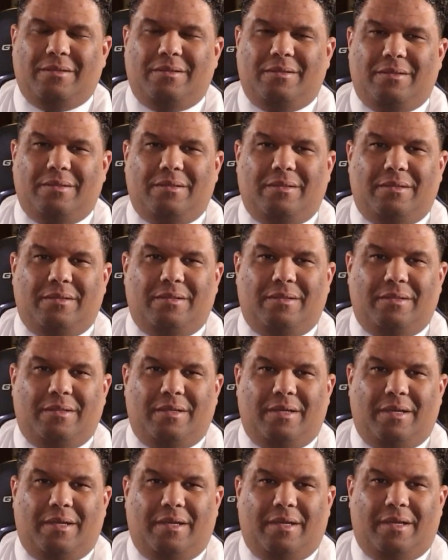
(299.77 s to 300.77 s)

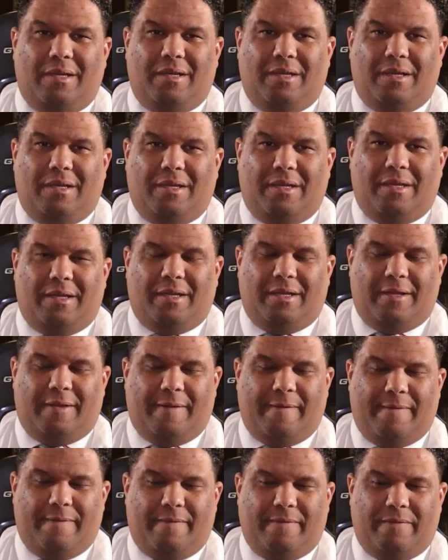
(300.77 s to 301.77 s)

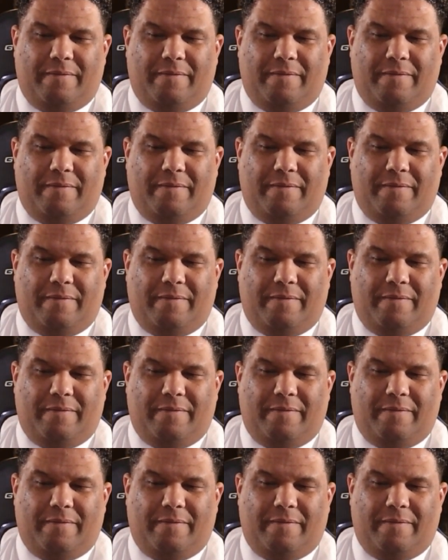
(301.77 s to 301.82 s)
(silence)